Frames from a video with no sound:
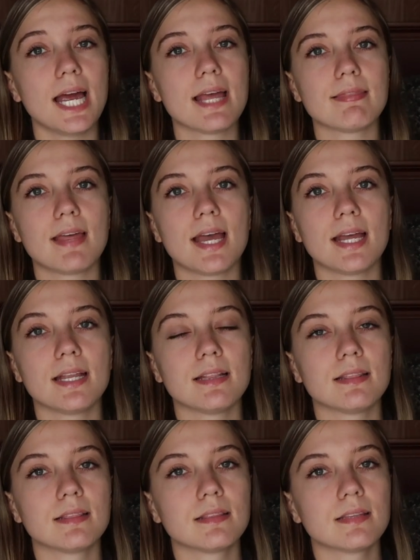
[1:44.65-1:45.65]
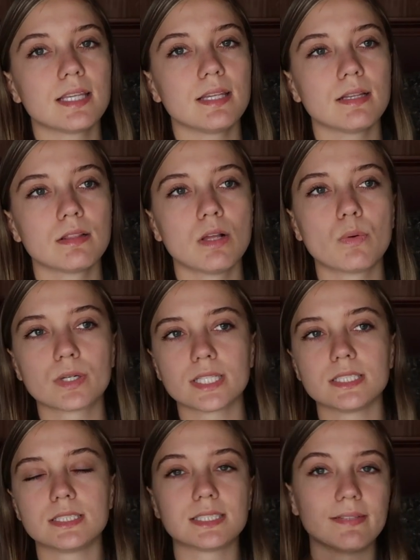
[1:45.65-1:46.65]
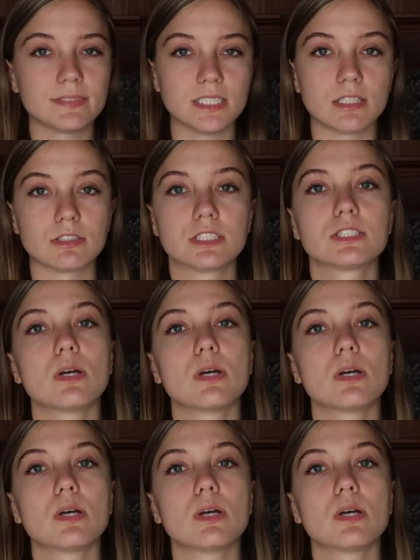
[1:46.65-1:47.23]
and then lowered it to $1,700.